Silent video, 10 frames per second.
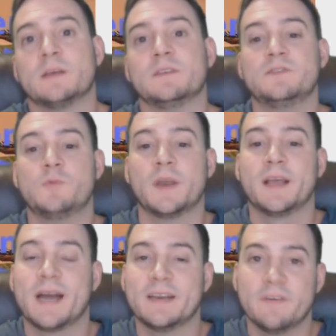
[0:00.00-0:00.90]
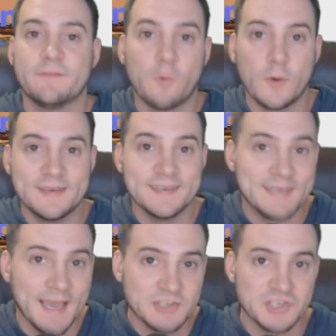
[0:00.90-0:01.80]
because you want to kind of avoid
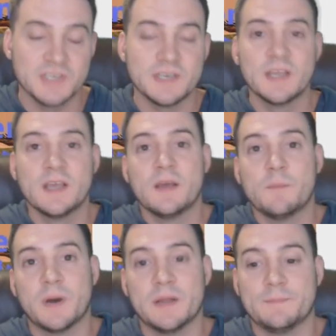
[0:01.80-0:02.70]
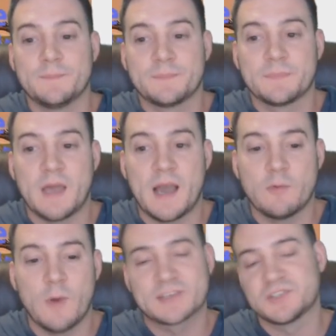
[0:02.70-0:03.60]
detection. But I
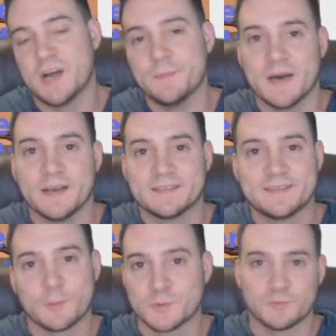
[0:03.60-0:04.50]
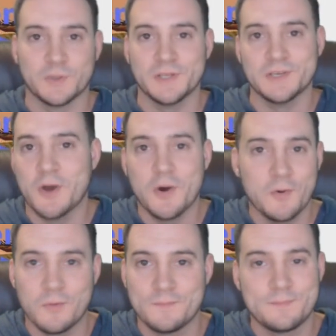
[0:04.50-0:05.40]
actually, I'll be honest, there was really
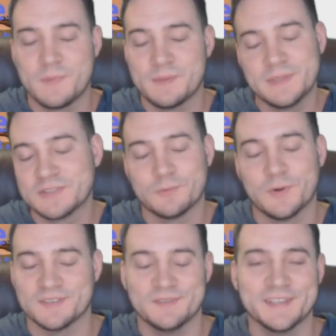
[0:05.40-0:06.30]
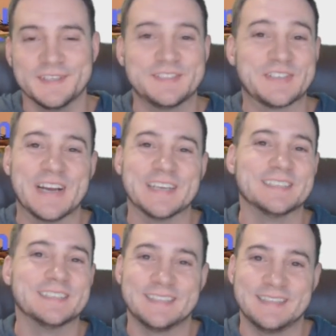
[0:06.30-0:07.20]
no, Blizzard wasn't really
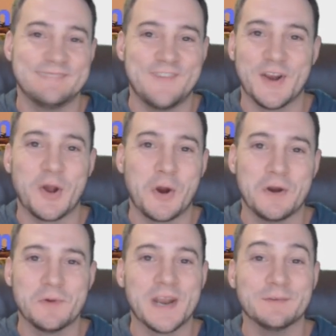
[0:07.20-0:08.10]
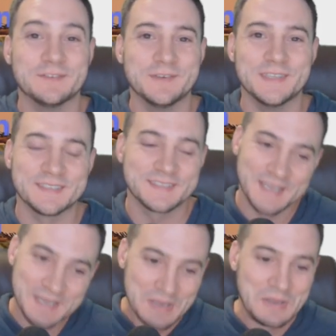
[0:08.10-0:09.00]
trying very hard when I was doing this
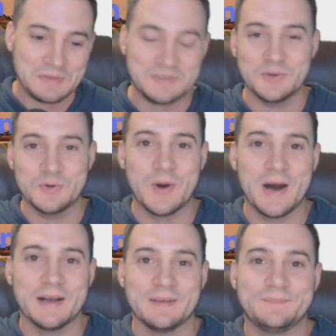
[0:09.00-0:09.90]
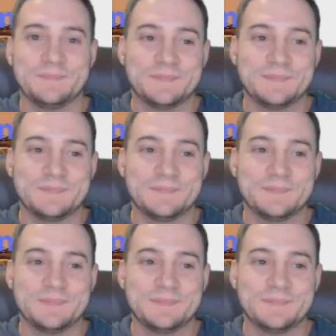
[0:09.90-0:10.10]
to, uh,